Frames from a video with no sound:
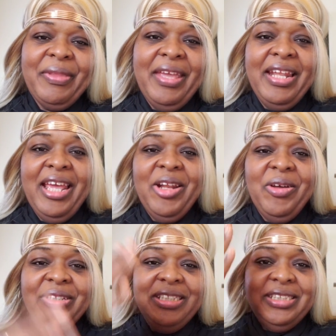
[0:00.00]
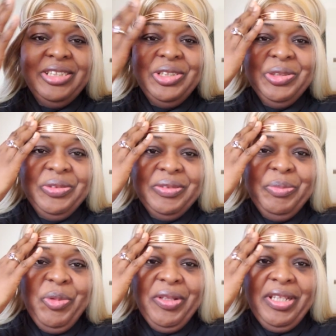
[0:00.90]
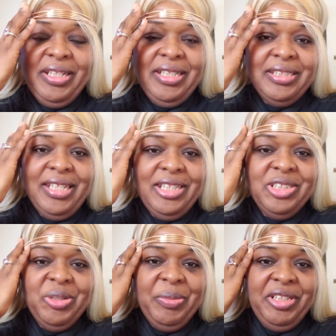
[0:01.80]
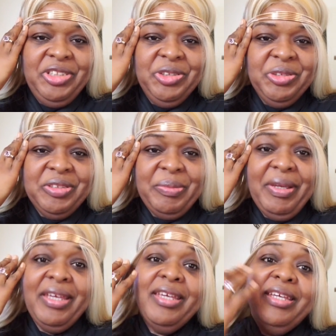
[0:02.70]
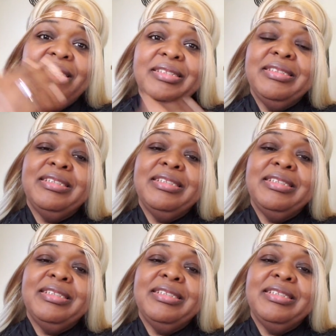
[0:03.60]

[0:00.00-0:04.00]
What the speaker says: And I had all these jewels, more than this. I had so many jewels in my head.